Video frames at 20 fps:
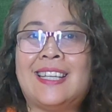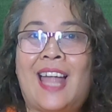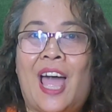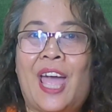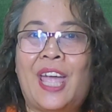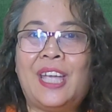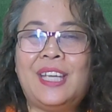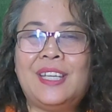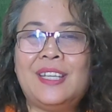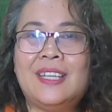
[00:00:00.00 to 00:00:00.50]

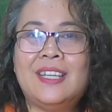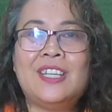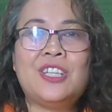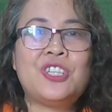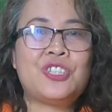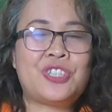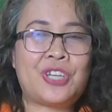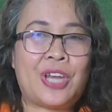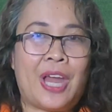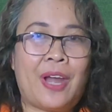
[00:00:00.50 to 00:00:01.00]
like,
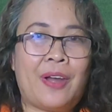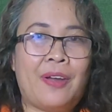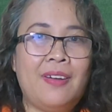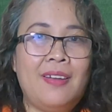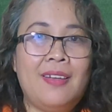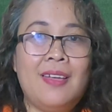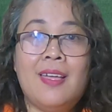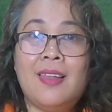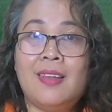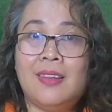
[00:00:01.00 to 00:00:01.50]
share,
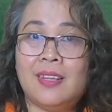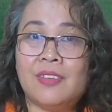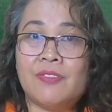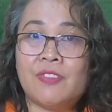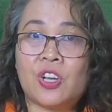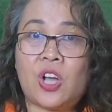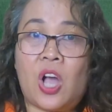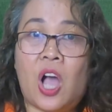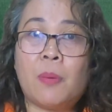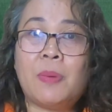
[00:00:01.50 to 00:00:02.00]

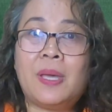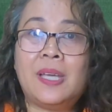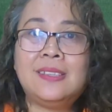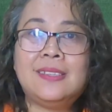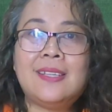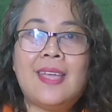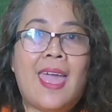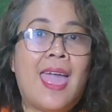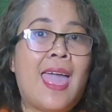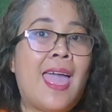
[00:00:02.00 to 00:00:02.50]
leave a
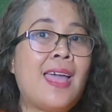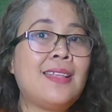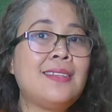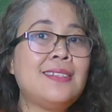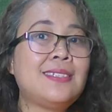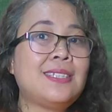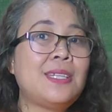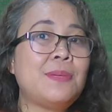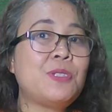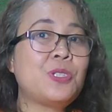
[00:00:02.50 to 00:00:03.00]
comment,
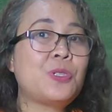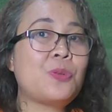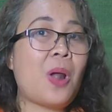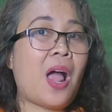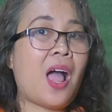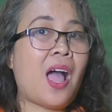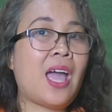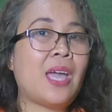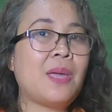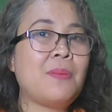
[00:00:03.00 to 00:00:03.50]
and
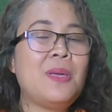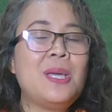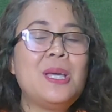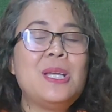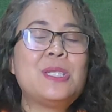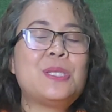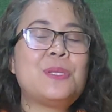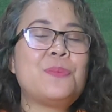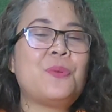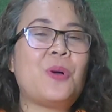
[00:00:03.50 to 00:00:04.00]
subscribe
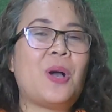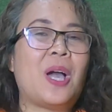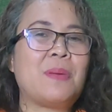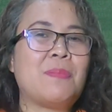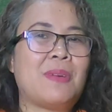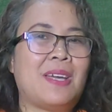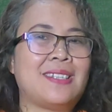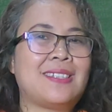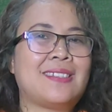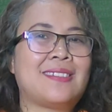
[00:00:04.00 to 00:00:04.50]
to
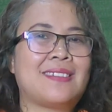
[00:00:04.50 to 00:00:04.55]
BuhayMaestra.